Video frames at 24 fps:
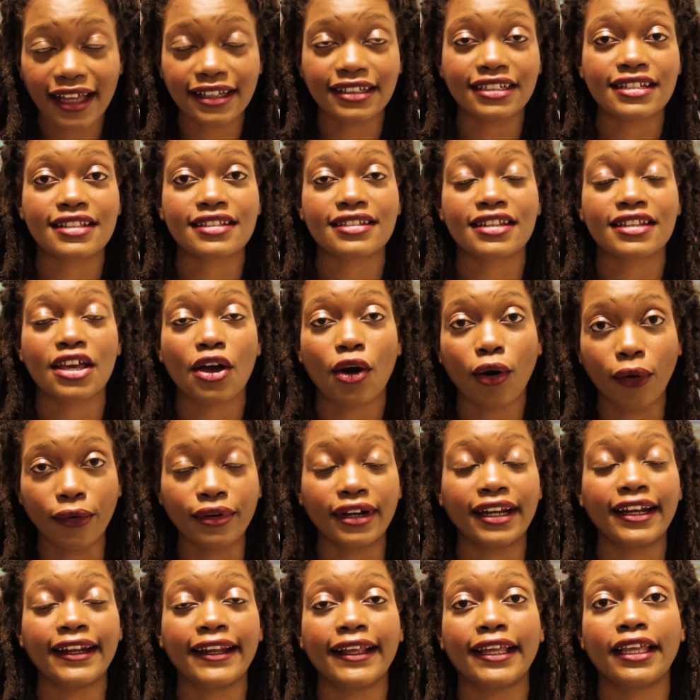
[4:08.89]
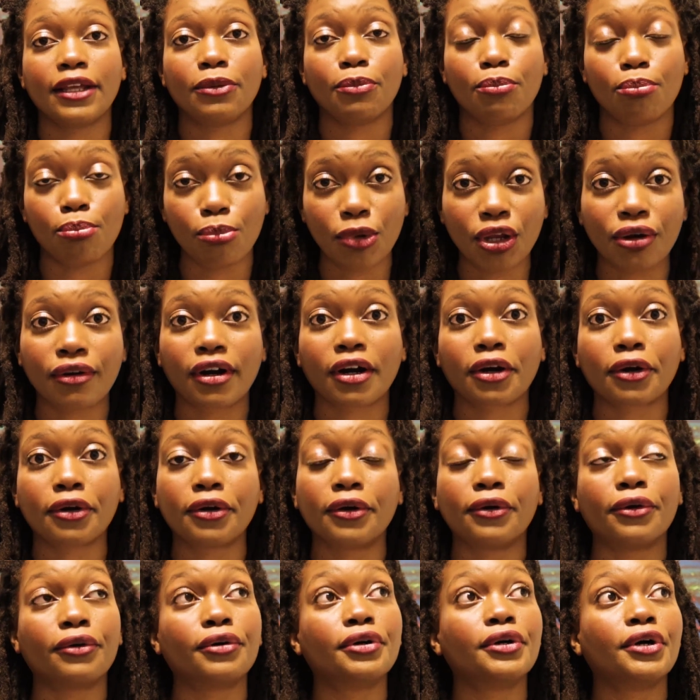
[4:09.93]
And it's the only
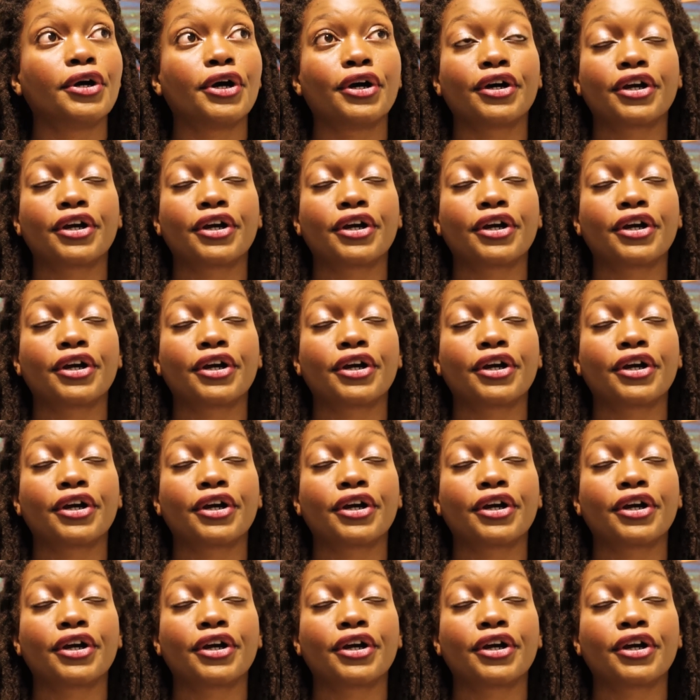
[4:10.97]
miracle